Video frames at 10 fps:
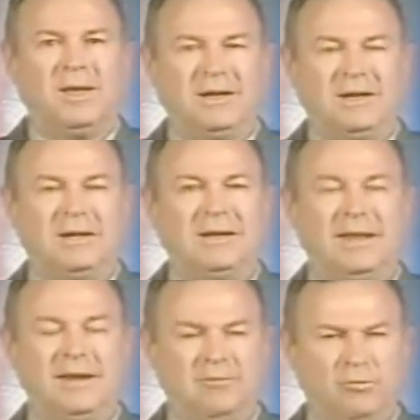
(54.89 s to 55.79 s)

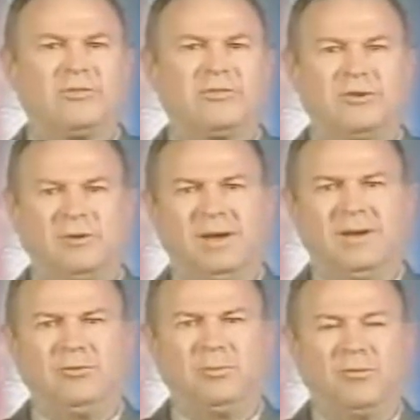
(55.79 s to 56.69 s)
and have risked their
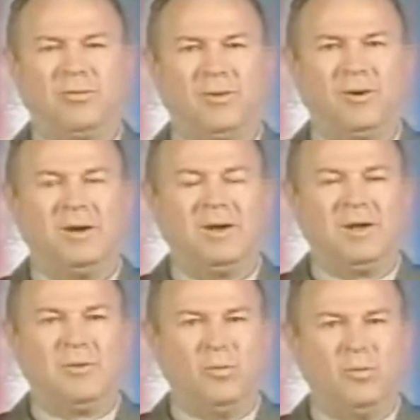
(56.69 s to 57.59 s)
lives before
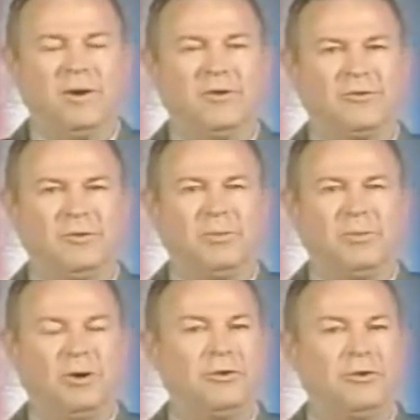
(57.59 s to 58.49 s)
would want us to
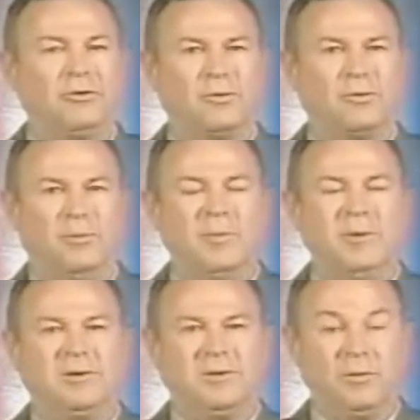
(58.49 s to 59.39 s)
pause for a
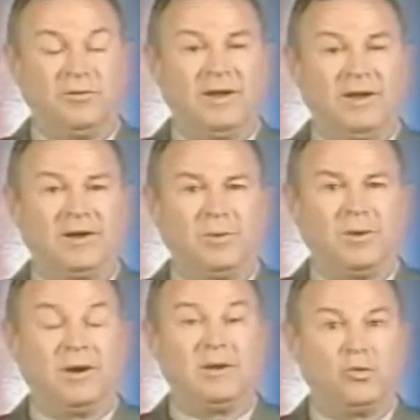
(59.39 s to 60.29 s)
moment and reflect upon
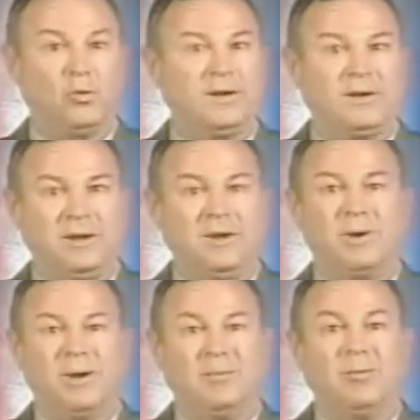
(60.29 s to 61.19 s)
it and correct any
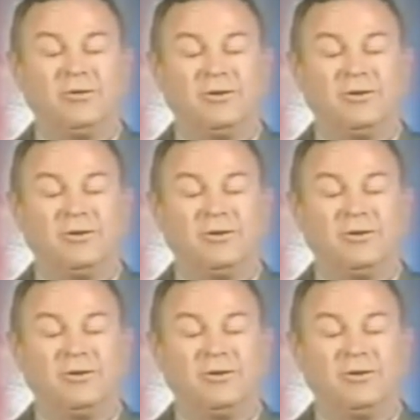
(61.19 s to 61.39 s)
problems